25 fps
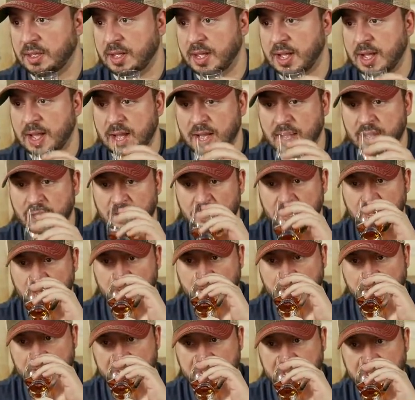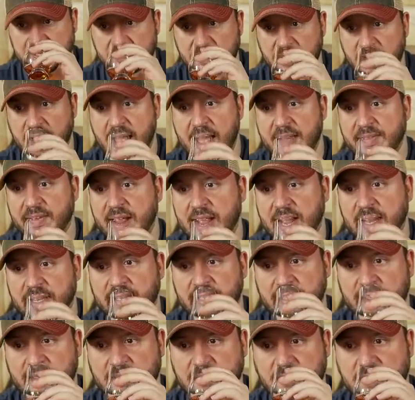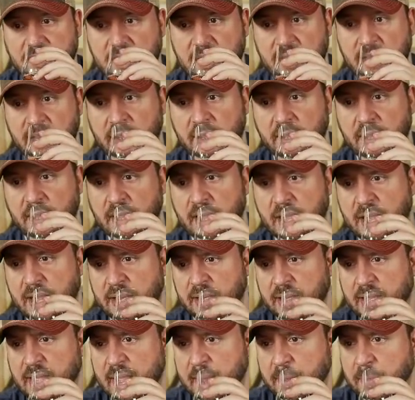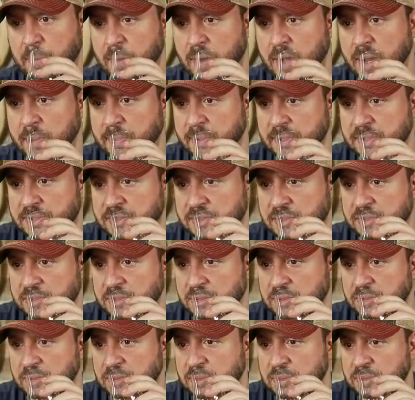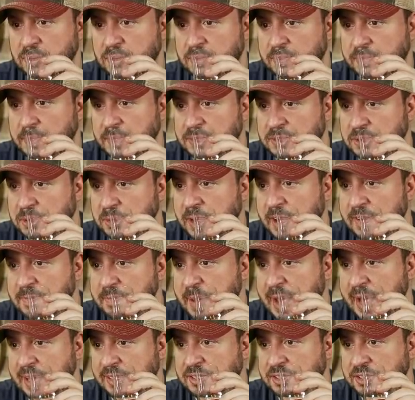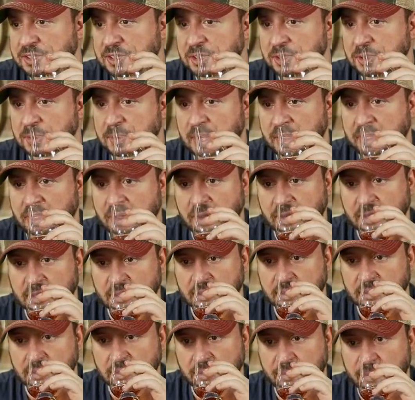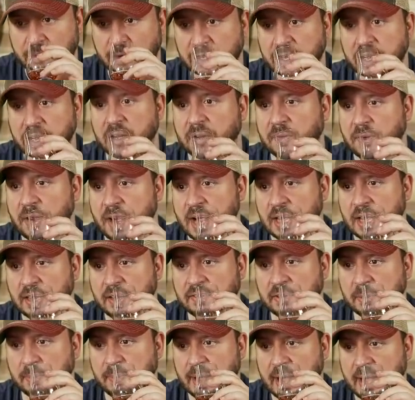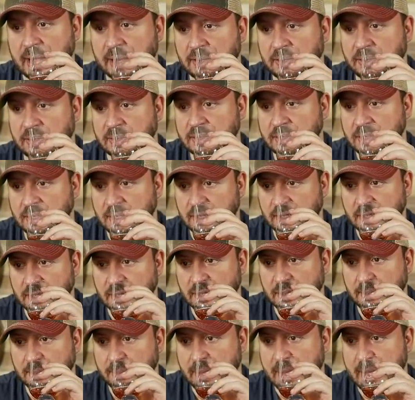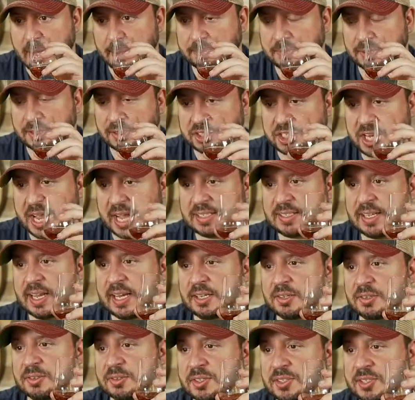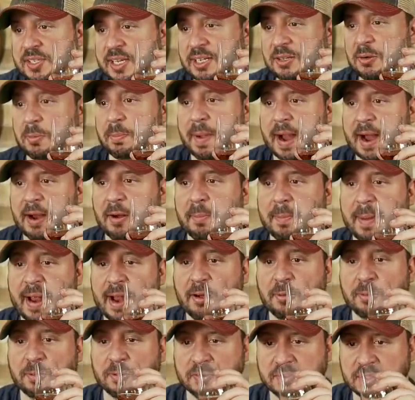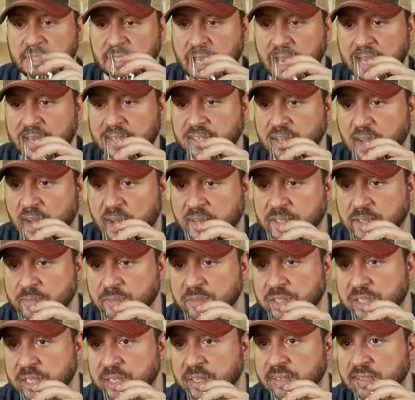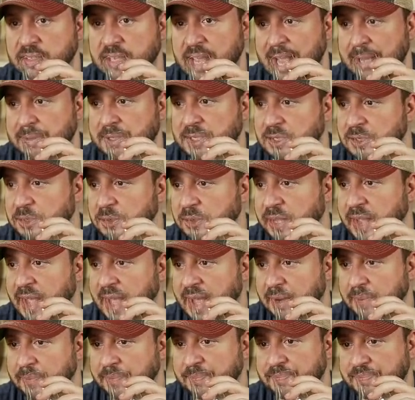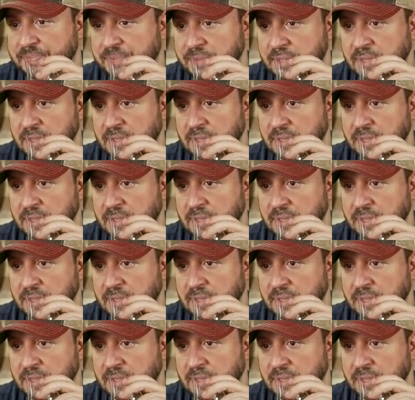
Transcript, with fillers: Uh, hey Jason, I haven't had C and K1, but do but do have batch two. I thought good for young rye. Love the bottle popped a Jack Daniels single barrel barrel proof tonight. It's awesome. Cheers. Absolutely, Adam.